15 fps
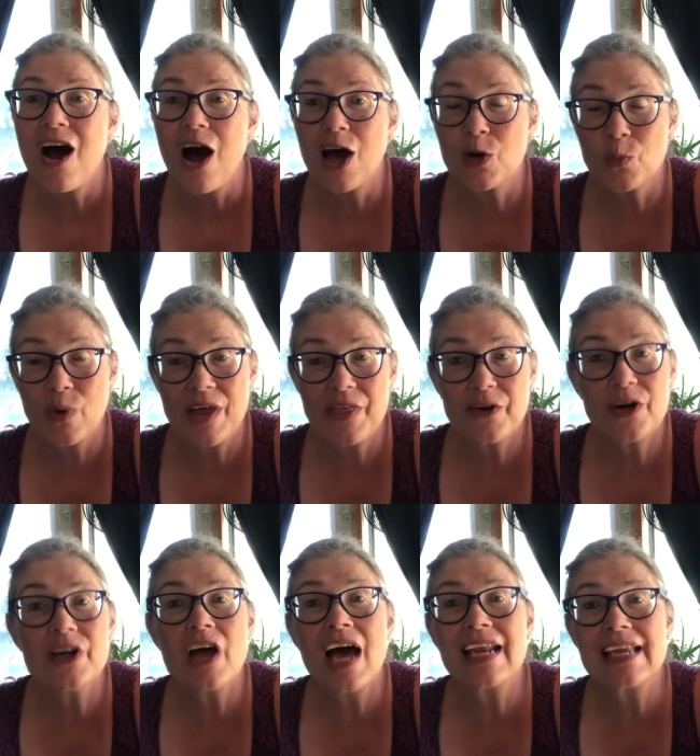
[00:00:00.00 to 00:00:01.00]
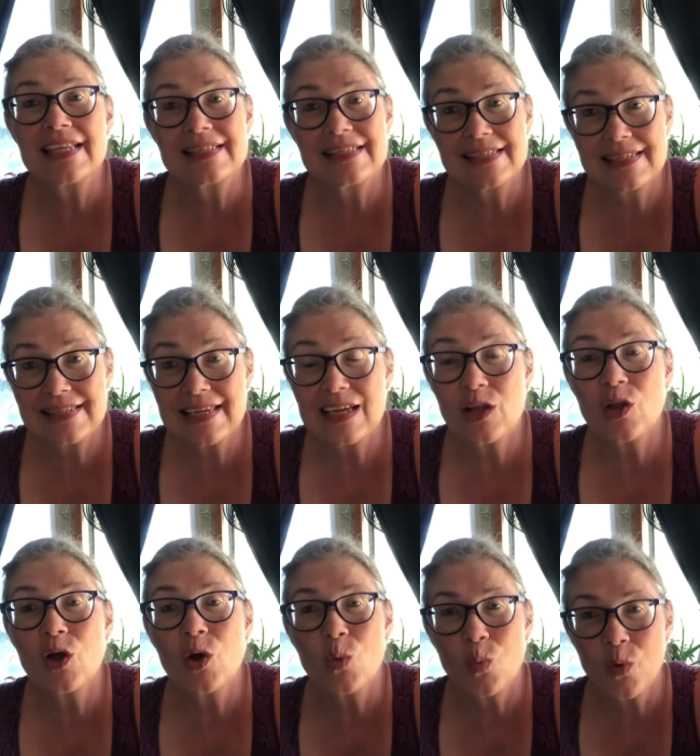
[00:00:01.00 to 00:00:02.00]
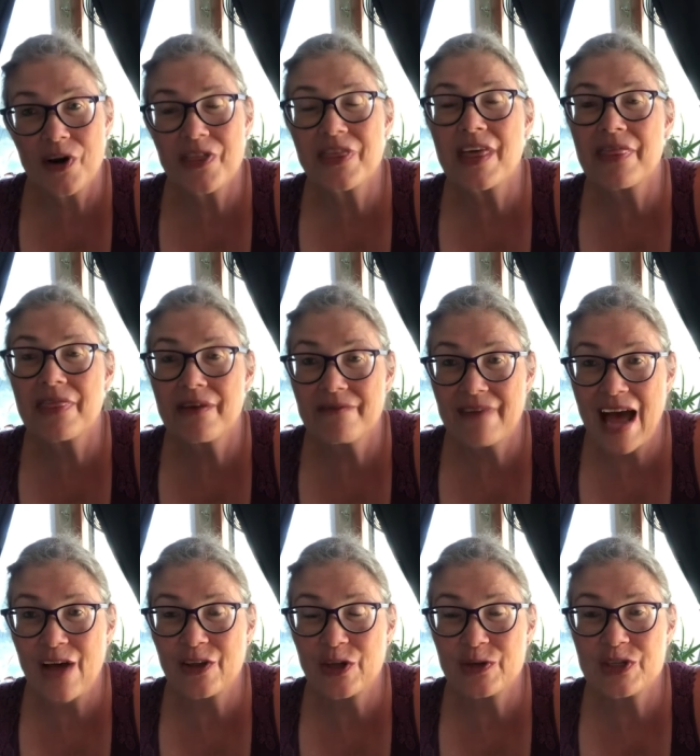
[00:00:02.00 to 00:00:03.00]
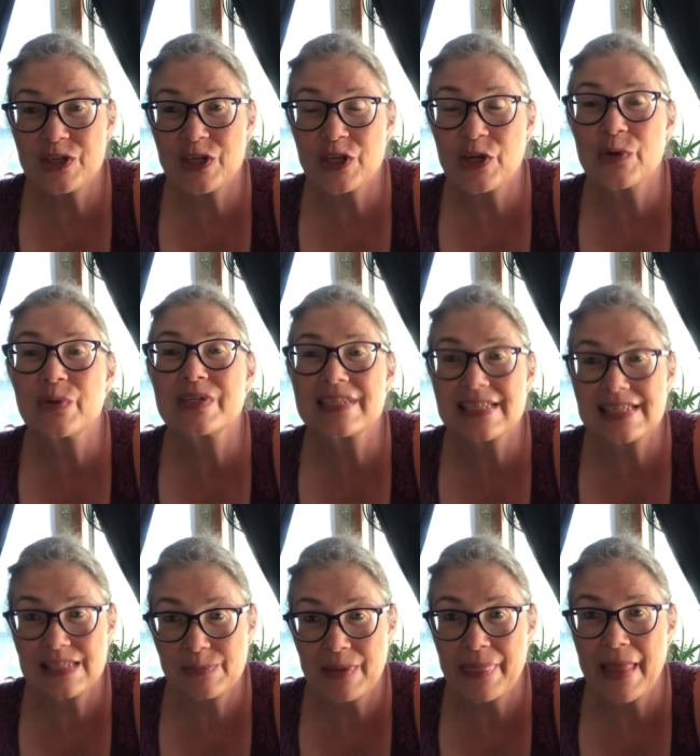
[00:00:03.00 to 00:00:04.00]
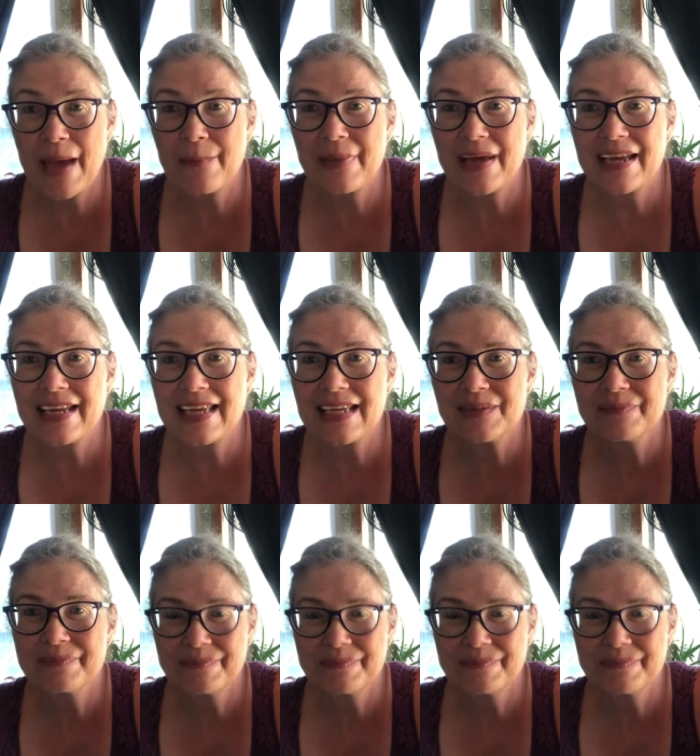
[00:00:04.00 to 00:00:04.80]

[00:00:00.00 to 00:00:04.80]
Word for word: on whether or not it's still worth the value to you to spend that money.